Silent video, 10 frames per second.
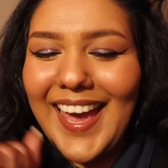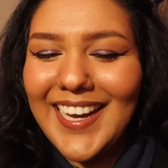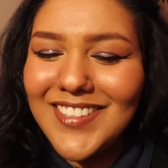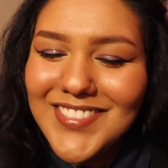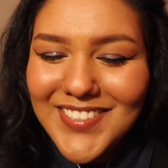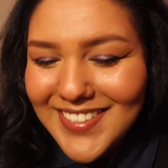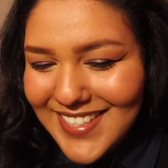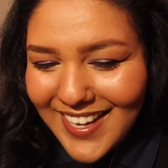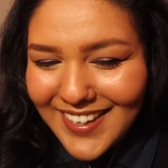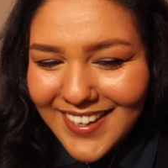And I'm so
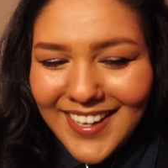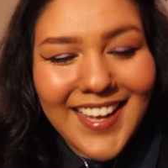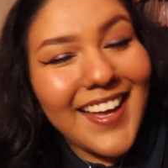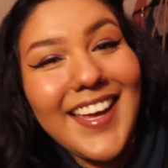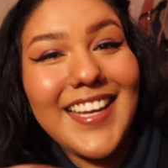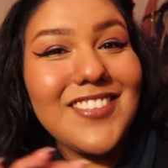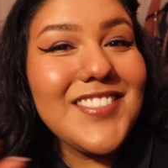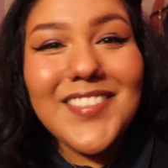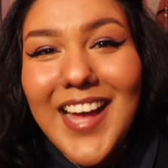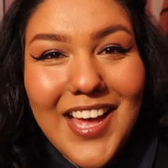excited, and I'm
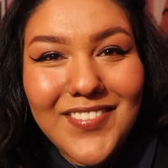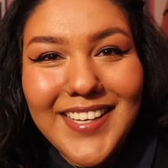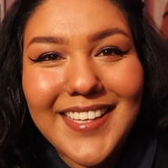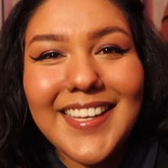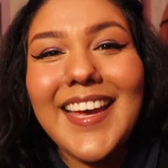so happy,